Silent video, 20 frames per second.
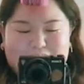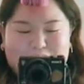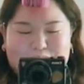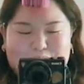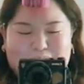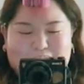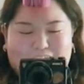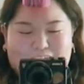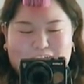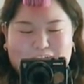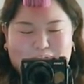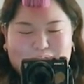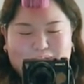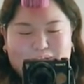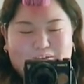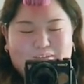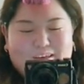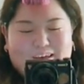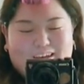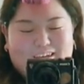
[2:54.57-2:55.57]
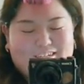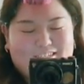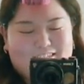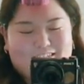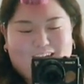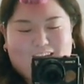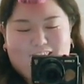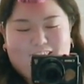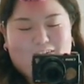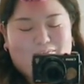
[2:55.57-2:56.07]
anywhere, you know that I
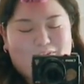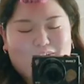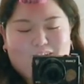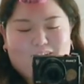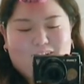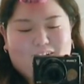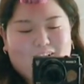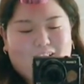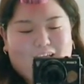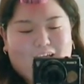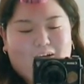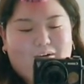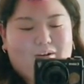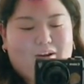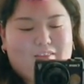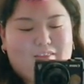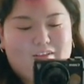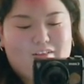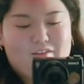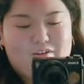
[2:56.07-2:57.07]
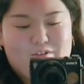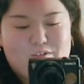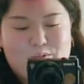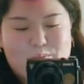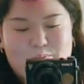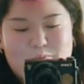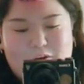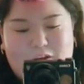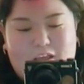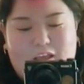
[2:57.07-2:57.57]
just, I love a good cloud. I think they're
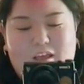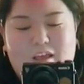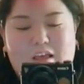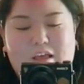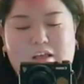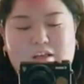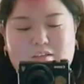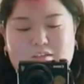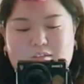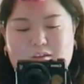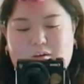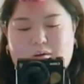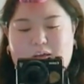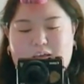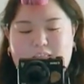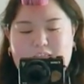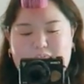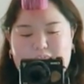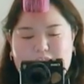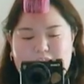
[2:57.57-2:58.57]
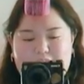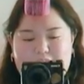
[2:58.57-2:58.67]
so pretty. So I love